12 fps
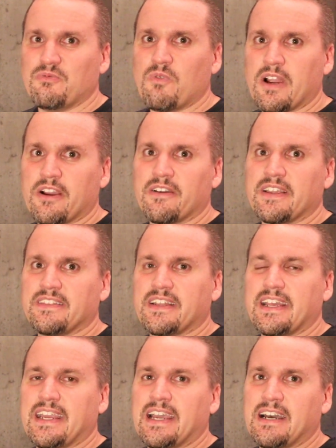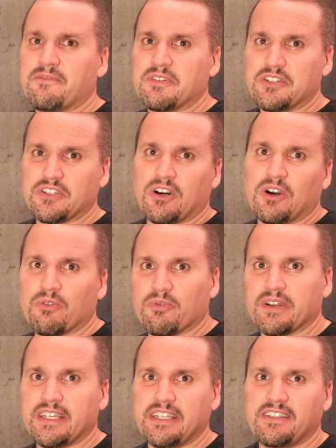wiring that I have was
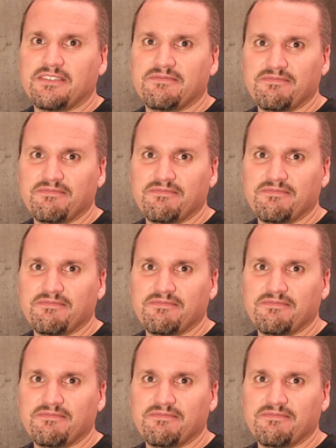already